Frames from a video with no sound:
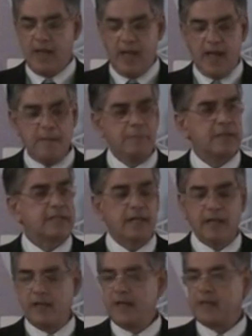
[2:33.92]
And I'm
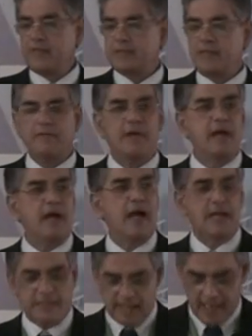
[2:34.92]
particularly interested in the very
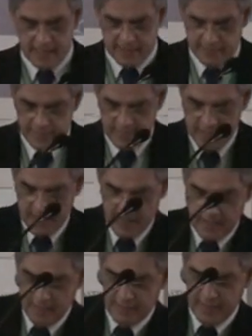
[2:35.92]
last item,
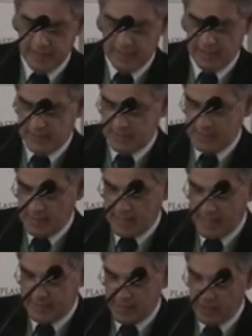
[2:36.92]
in the vineyards.
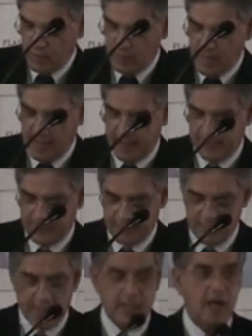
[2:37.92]
And I'll tell you why.
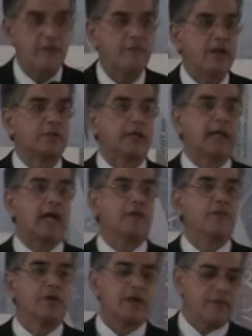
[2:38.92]
I went to the
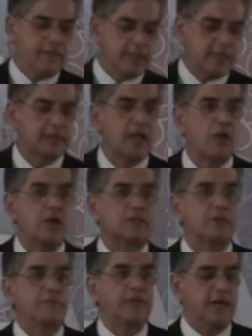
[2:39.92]
California vineyards and
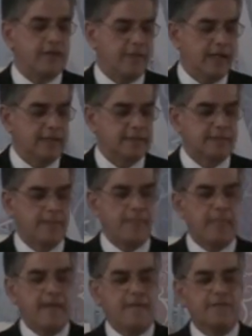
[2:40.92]
launched some field trials.
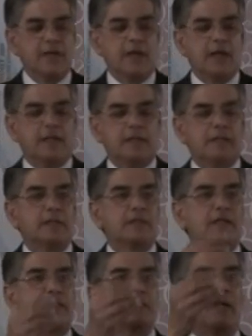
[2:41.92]
This
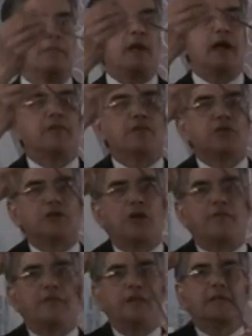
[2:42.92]
is a slimline version
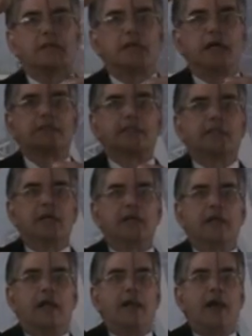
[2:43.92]
of it. It's
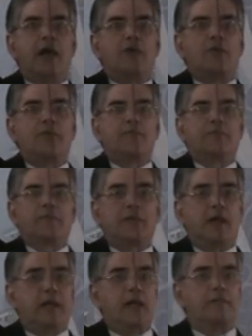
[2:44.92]
thin and narrow.
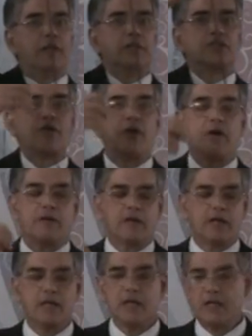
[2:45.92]
Again, very strong.
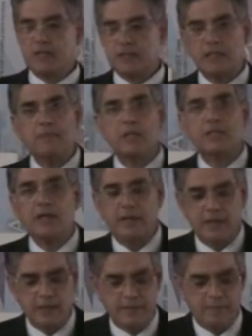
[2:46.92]
Same
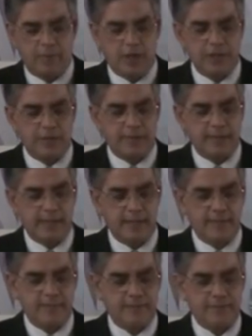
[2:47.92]
material, polyurethane.